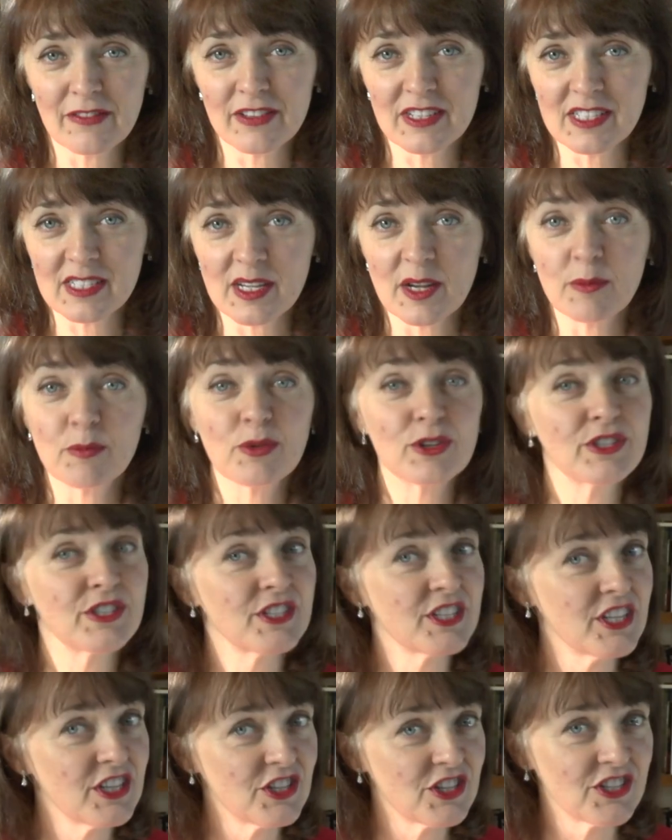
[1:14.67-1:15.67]
of its
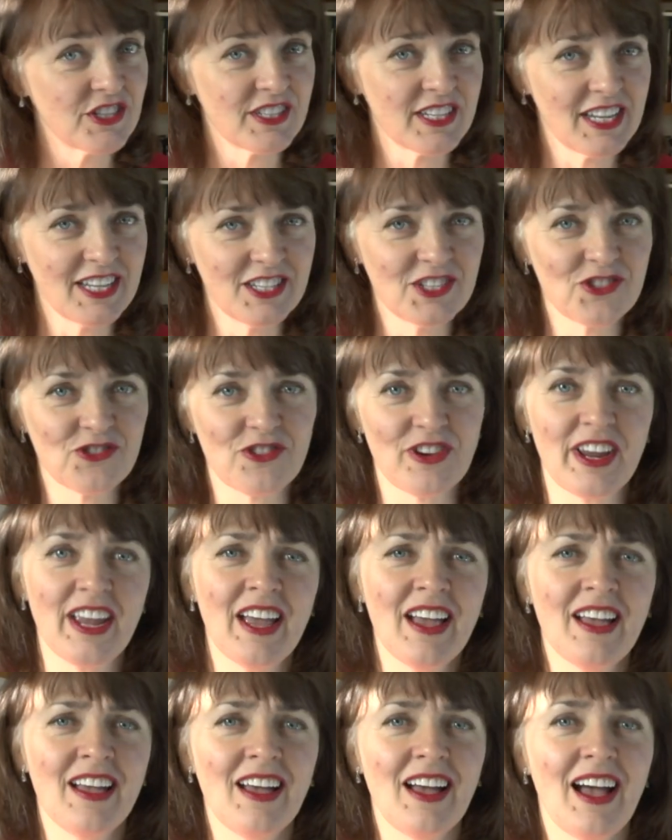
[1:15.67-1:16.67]
prestigious history
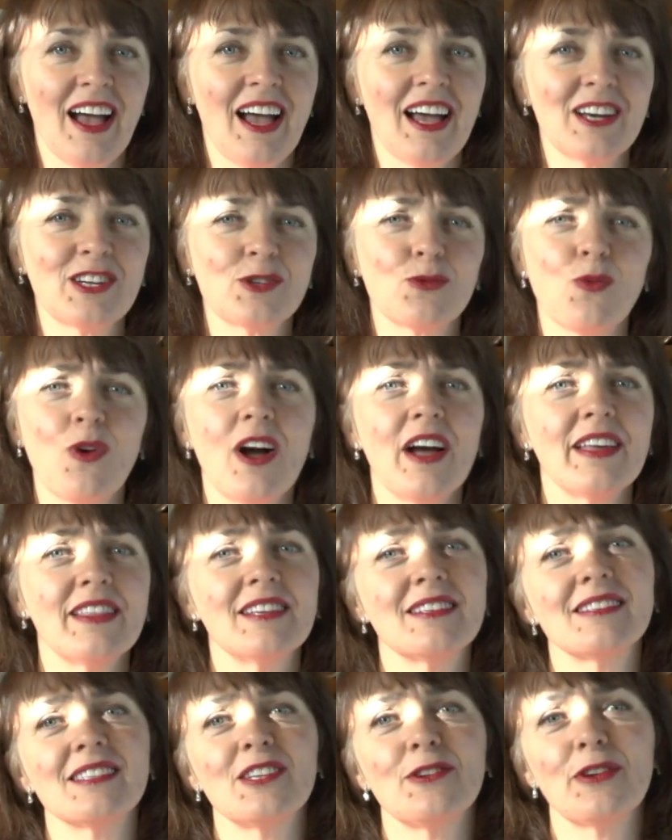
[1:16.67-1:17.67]
and why
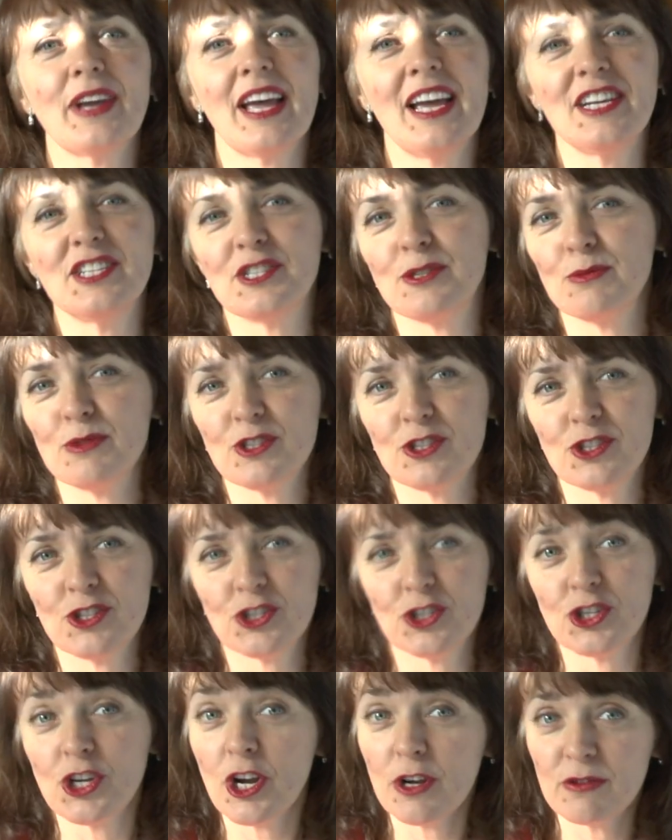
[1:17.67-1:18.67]
this location was
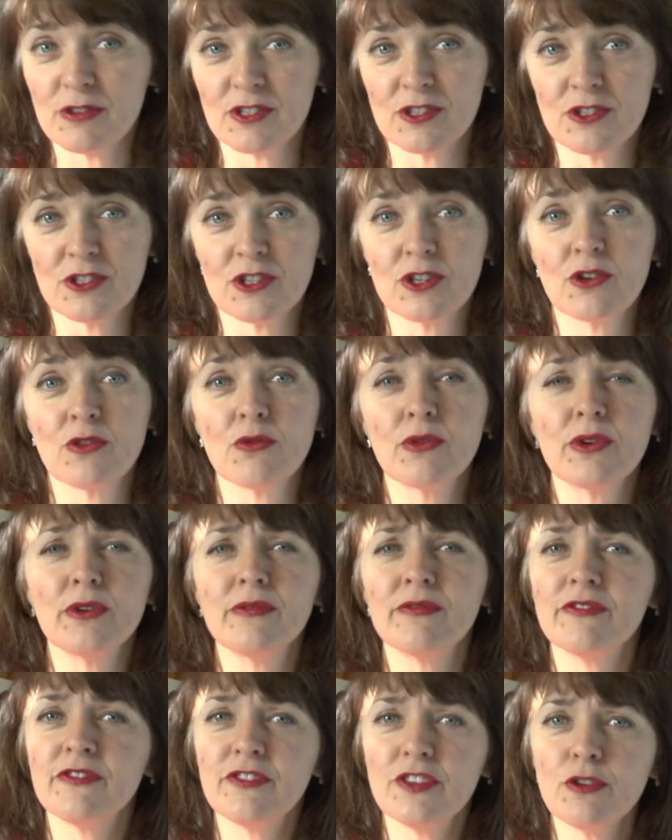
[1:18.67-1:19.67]
chosen to
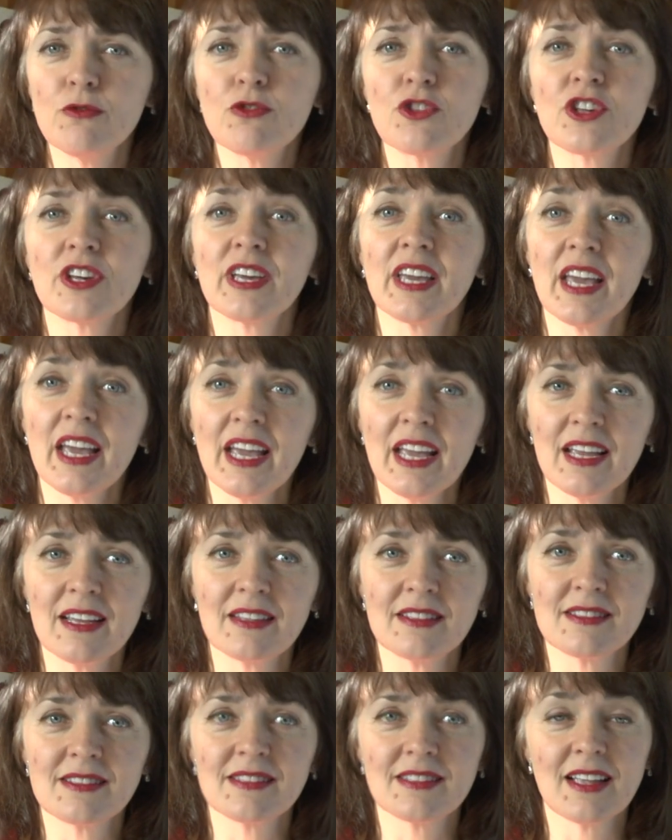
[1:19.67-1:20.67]
groom future
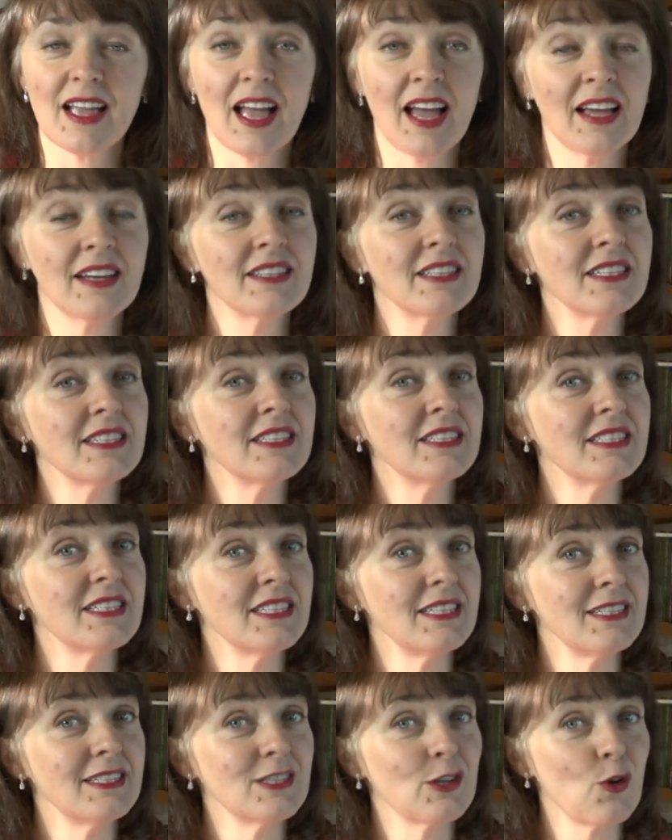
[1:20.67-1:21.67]
kings and
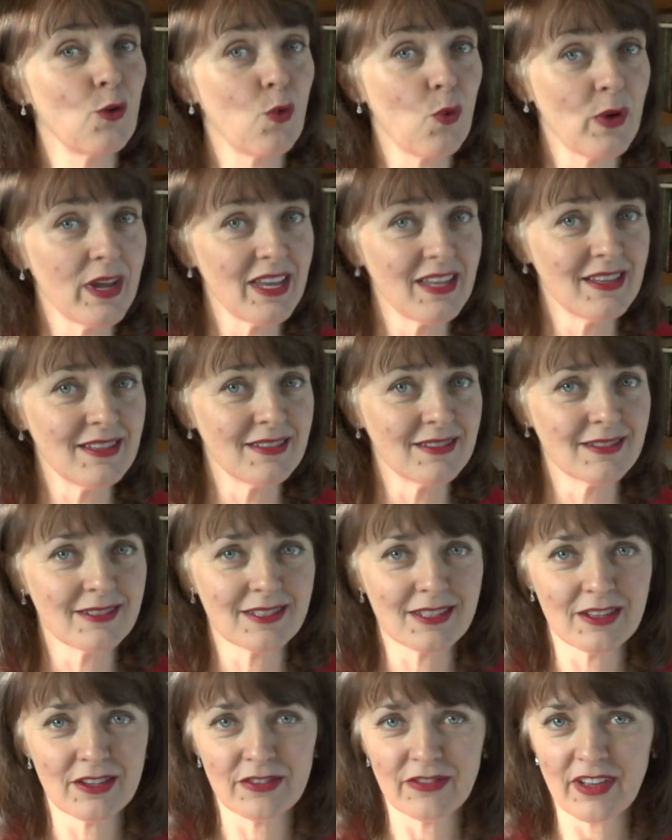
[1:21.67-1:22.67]
indeed
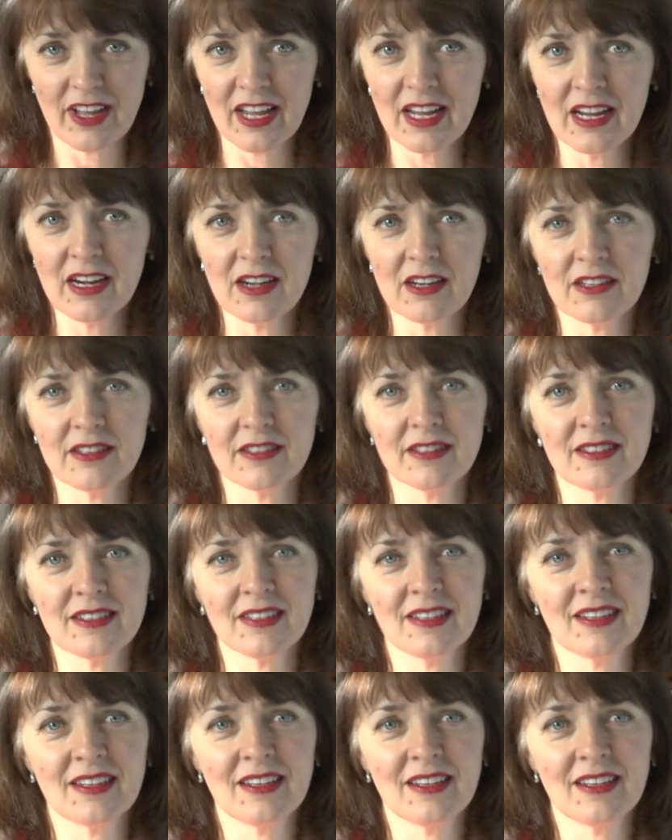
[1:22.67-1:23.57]
queens of England.